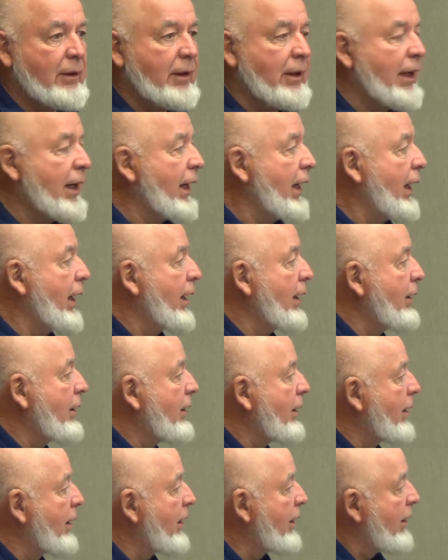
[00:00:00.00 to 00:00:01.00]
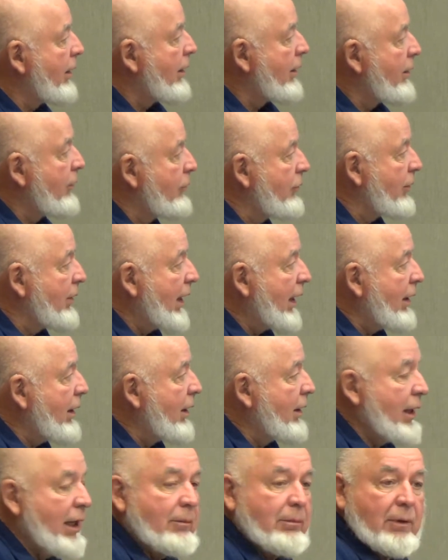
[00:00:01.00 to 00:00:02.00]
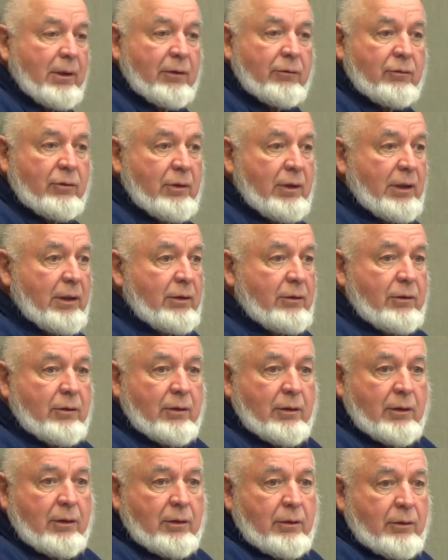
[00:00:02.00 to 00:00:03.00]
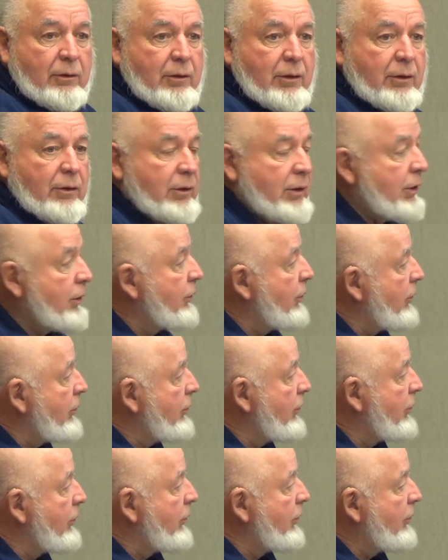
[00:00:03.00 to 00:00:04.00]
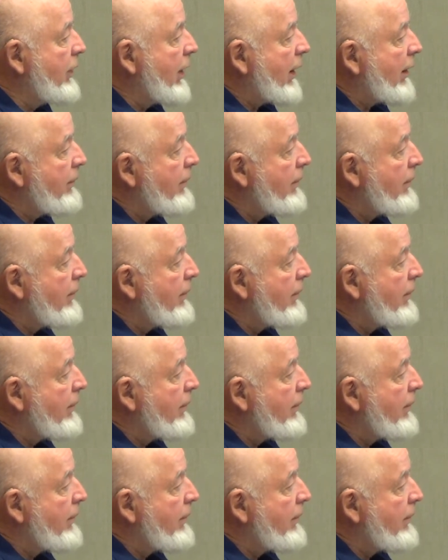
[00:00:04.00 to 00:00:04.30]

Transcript: And so that enabled us to continue to do that.